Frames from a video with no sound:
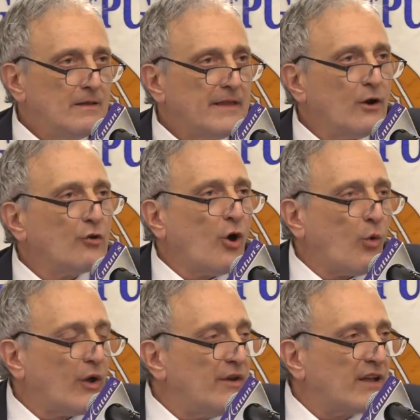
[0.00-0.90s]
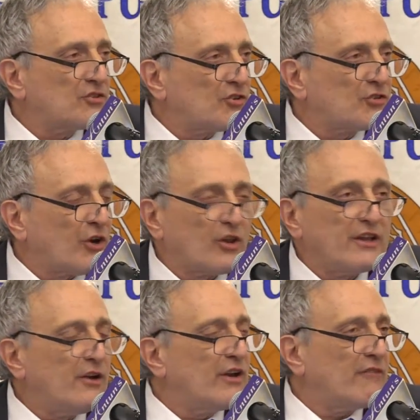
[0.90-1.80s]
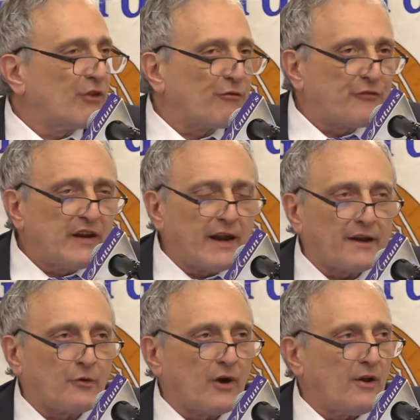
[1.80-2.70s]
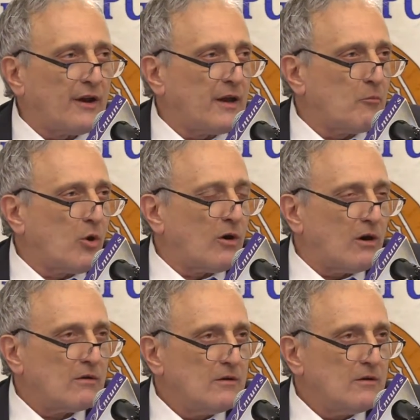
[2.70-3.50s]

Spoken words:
They don't know what necessarily, they don't have their feet on the ground anymore.